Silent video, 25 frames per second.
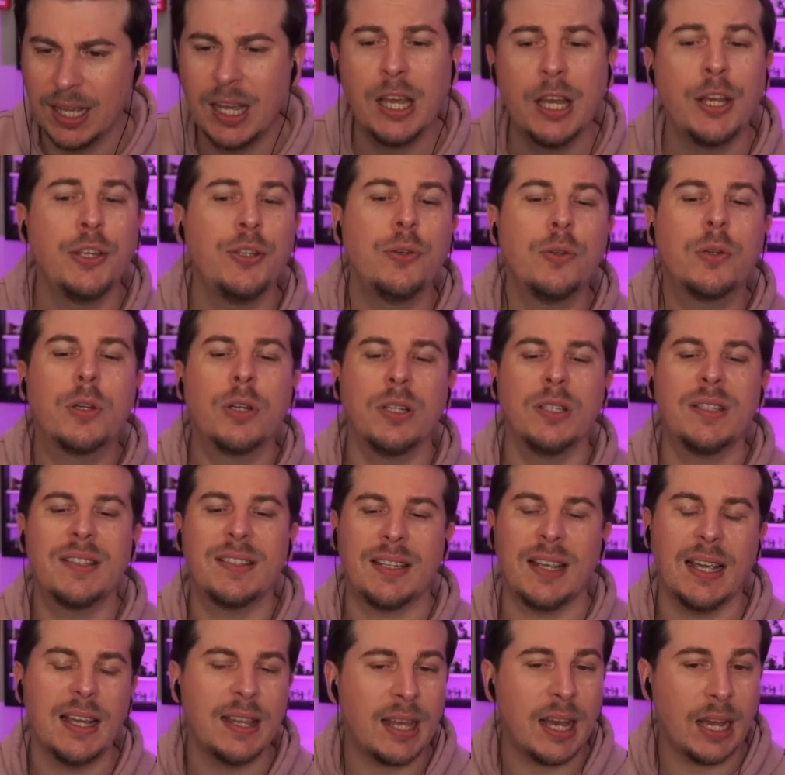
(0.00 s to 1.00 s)
You could
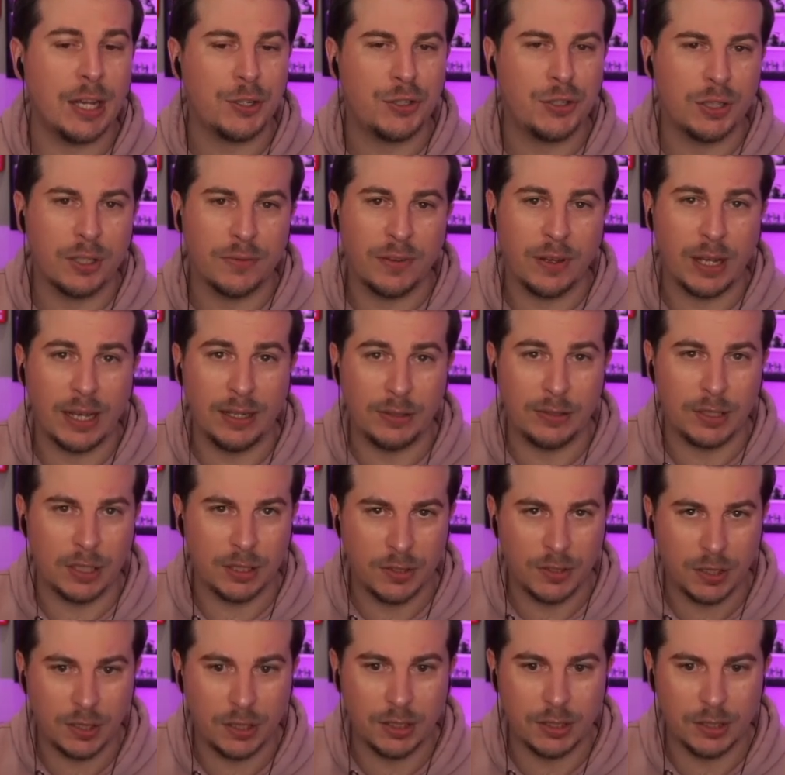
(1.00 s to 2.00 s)
say that I should have held on
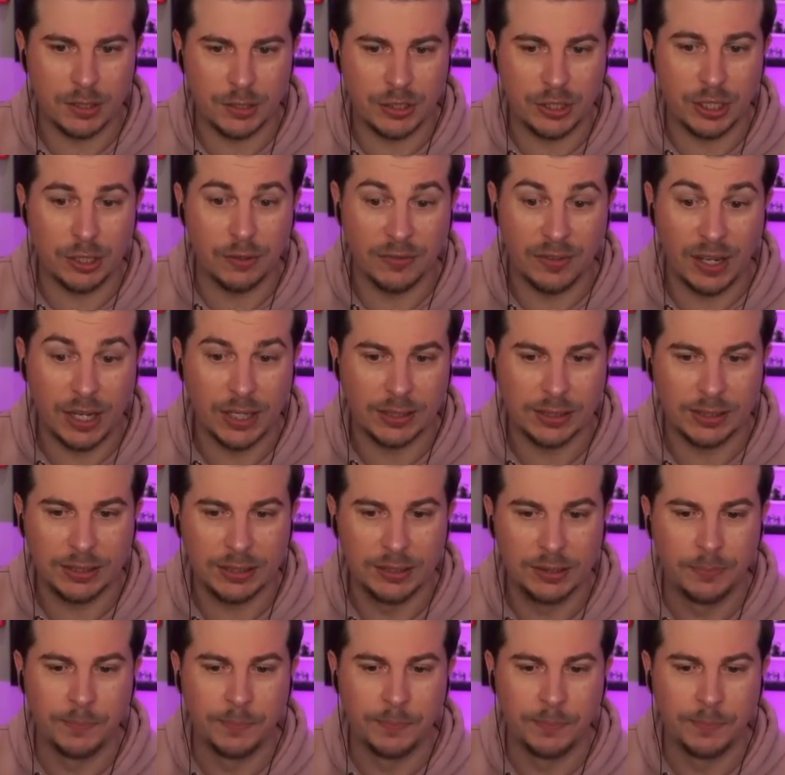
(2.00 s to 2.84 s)
to the Giovanni